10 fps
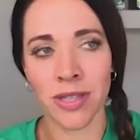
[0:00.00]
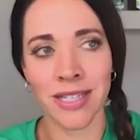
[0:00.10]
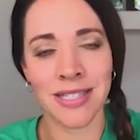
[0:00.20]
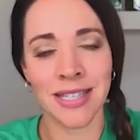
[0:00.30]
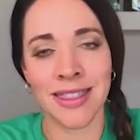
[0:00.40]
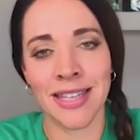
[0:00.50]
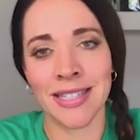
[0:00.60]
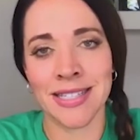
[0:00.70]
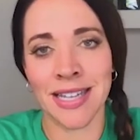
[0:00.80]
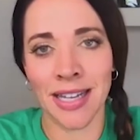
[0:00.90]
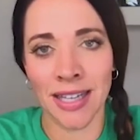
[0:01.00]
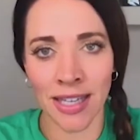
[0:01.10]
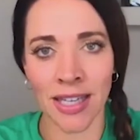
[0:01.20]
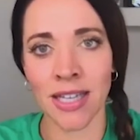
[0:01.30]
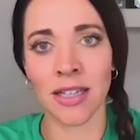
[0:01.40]
that's the thing that's going to
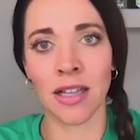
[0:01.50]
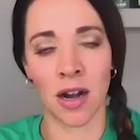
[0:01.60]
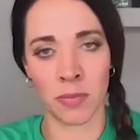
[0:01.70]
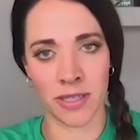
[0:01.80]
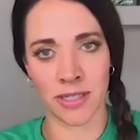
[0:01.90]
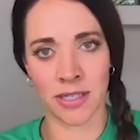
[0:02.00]
kill our businesses.